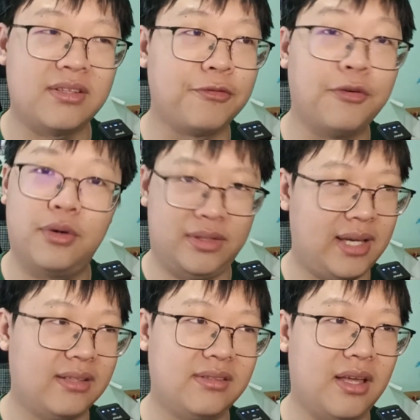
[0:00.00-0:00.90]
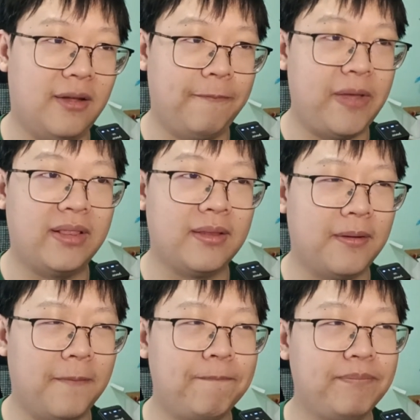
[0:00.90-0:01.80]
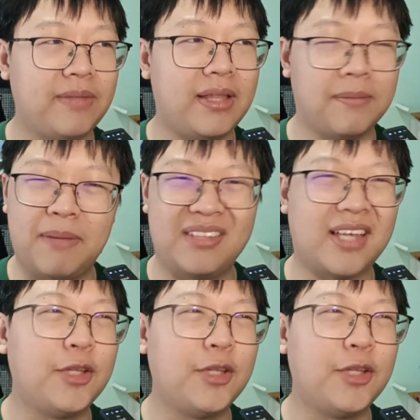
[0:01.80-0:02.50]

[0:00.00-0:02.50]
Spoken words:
and 4 attacks at the best.